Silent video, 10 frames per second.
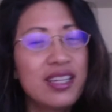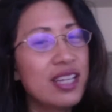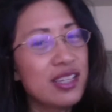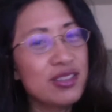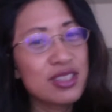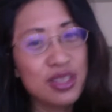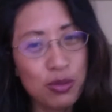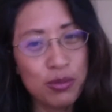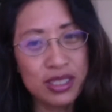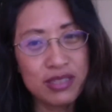Thank you
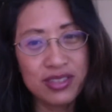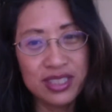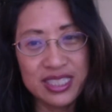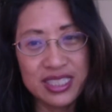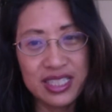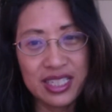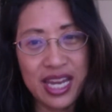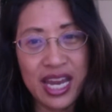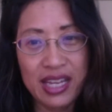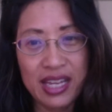so much for listening
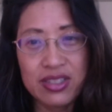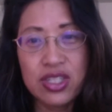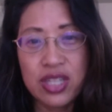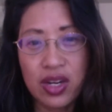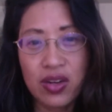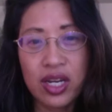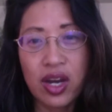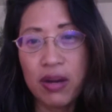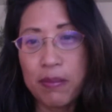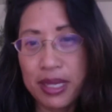and sharing
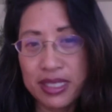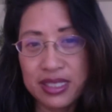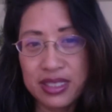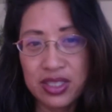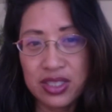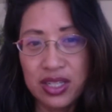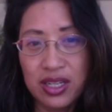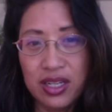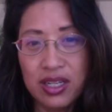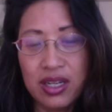our message.
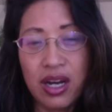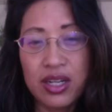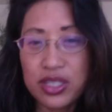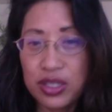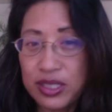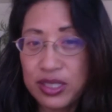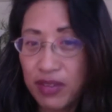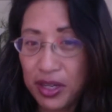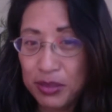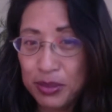Our show is
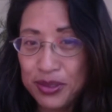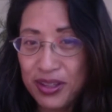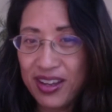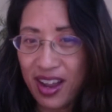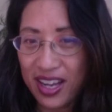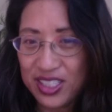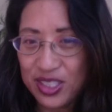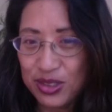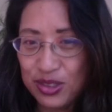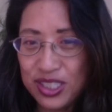available on
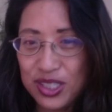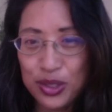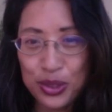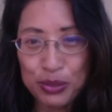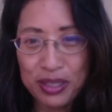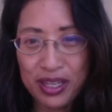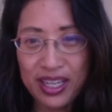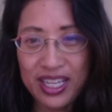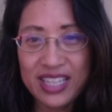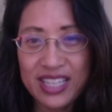iTunes, Google
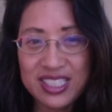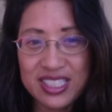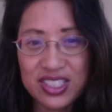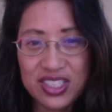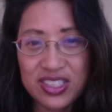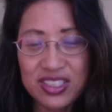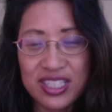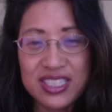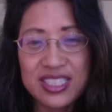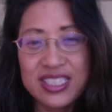Play, and Stitcher,
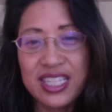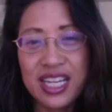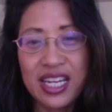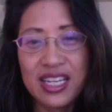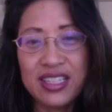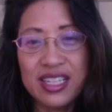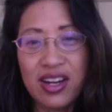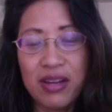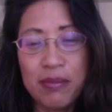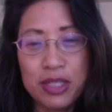and syndicated
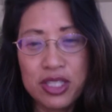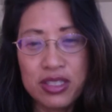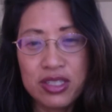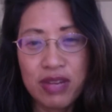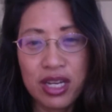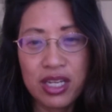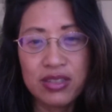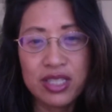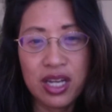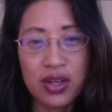on
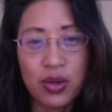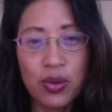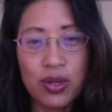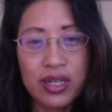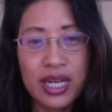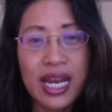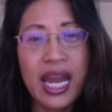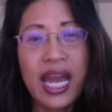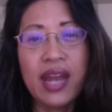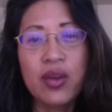missionsradio.org
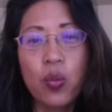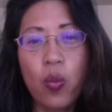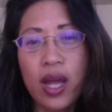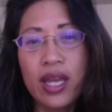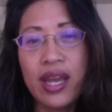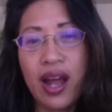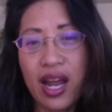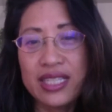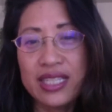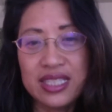and
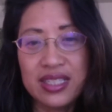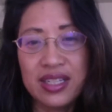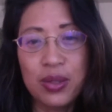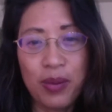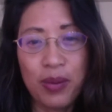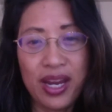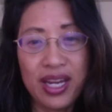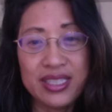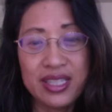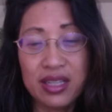
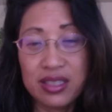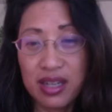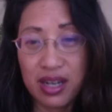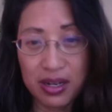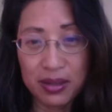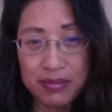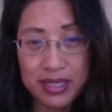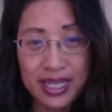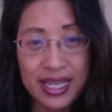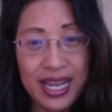oneideaaway.com.
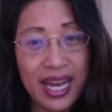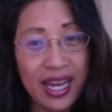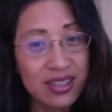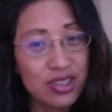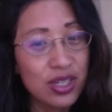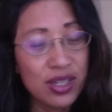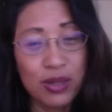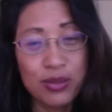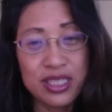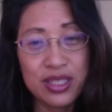And you can
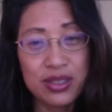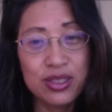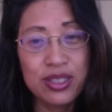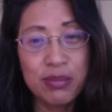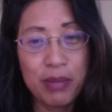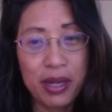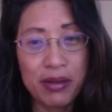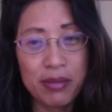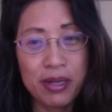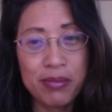always go to
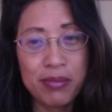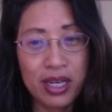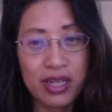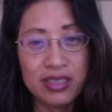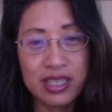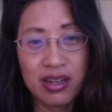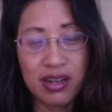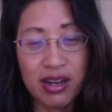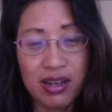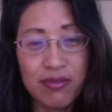
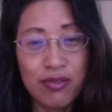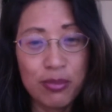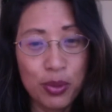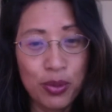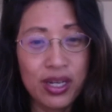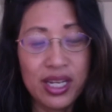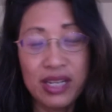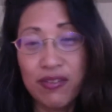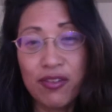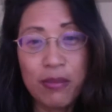parentpumpradio.com for more
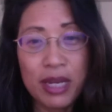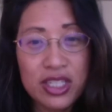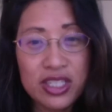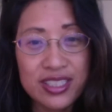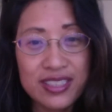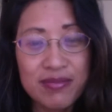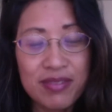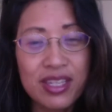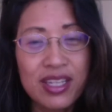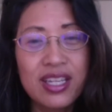information.
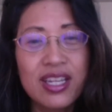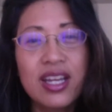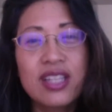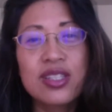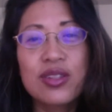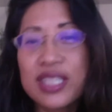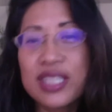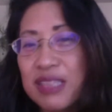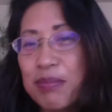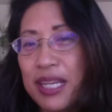So
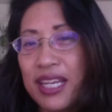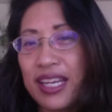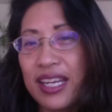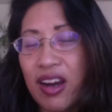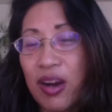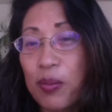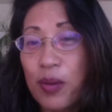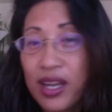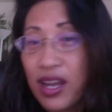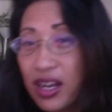this being our
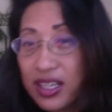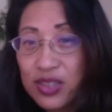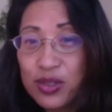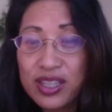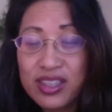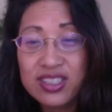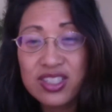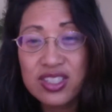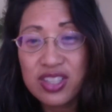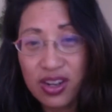100th
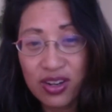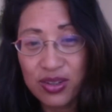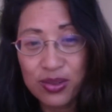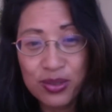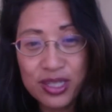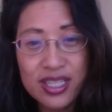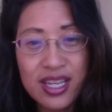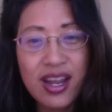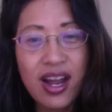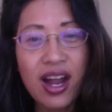show,
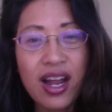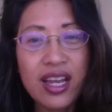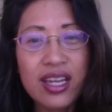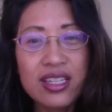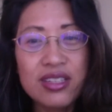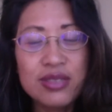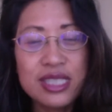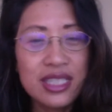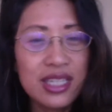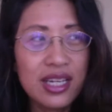I was
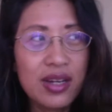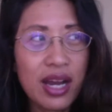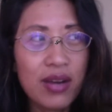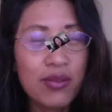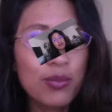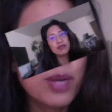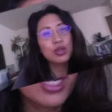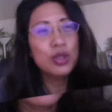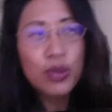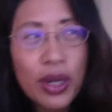thinking, hey,
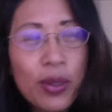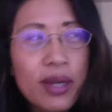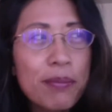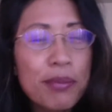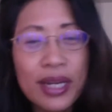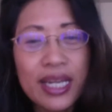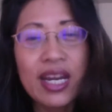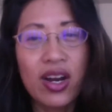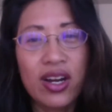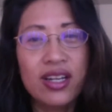who do I want to bring
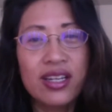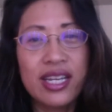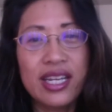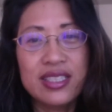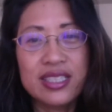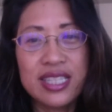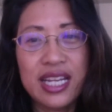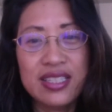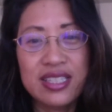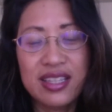on as
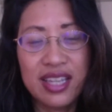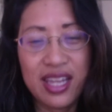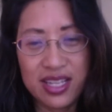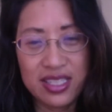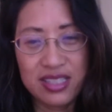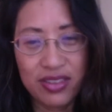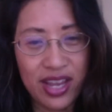the guest for